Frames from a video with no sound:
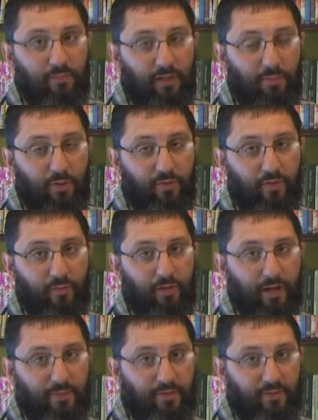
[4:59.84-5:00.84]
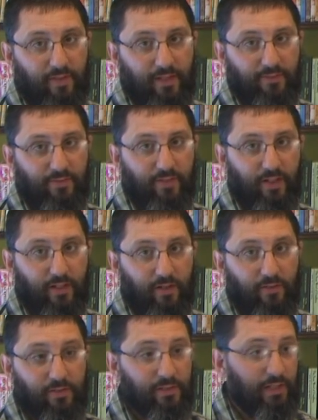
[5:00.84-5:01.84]
my post trib rapture thieves
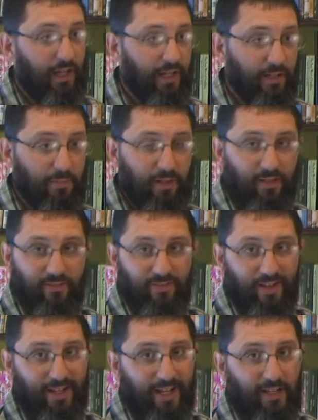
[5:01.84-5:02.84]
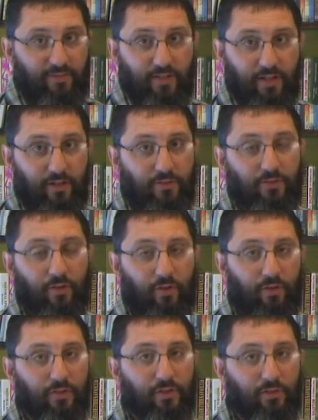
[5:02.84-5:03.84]
video, I could barely find any videos
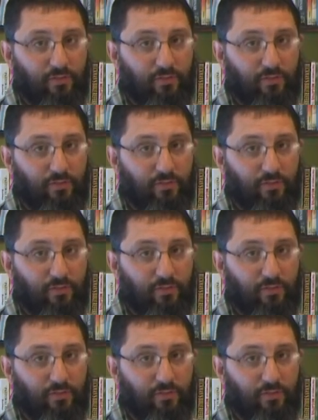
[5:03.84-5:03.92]
on